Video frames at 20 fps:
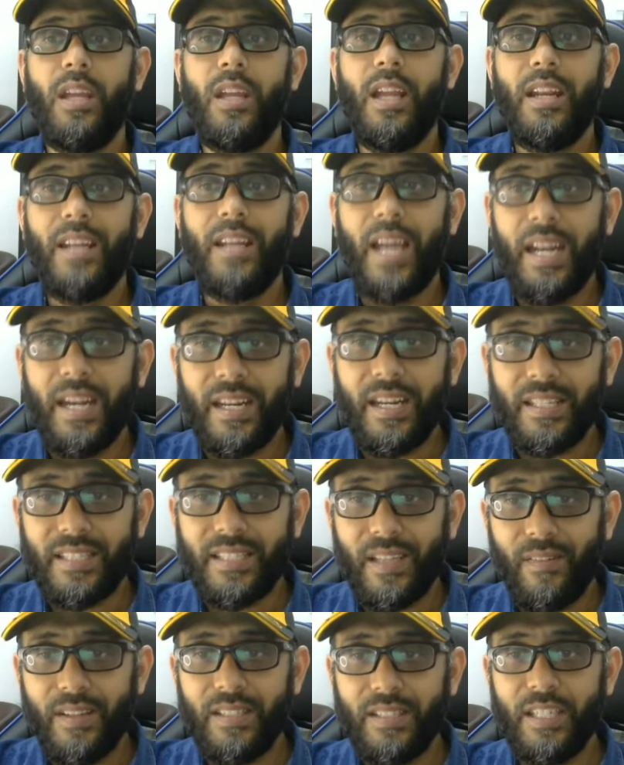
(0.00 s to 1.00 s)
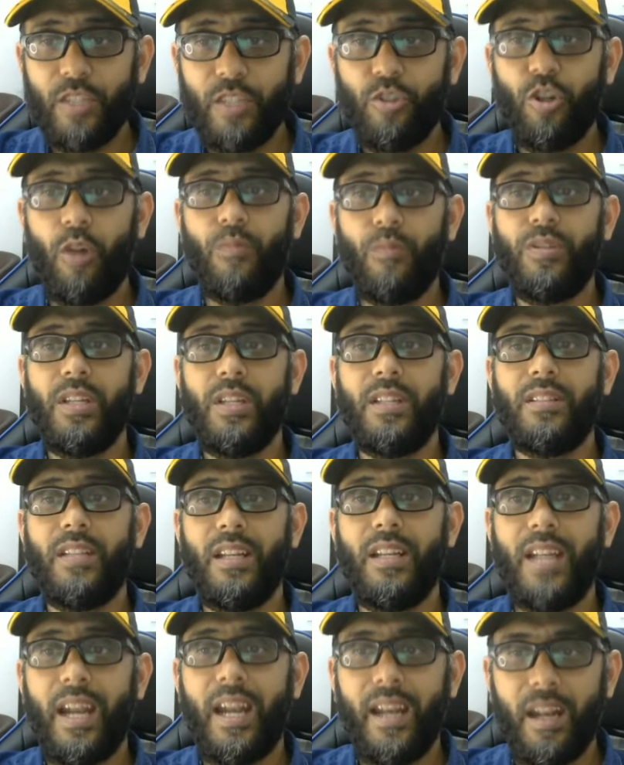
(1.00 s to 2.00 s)
976 jobs she has
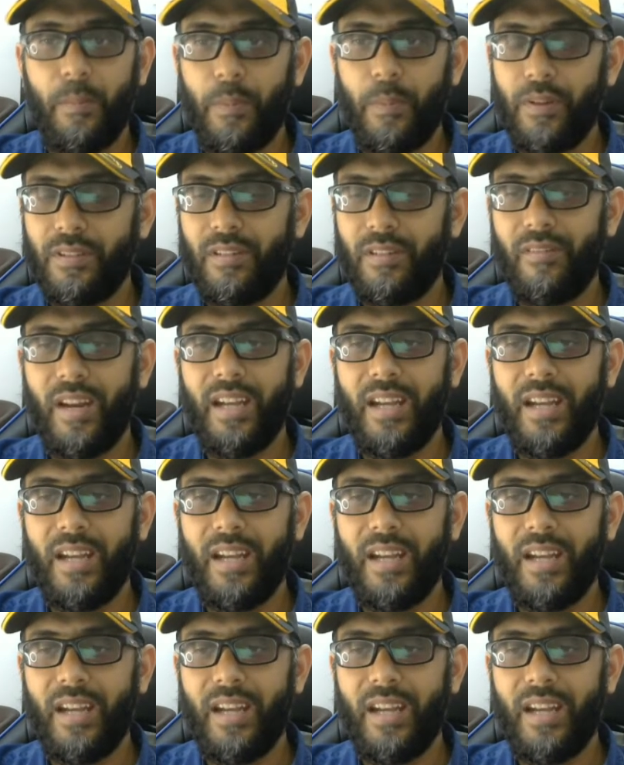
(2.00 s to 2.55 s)
done, 99%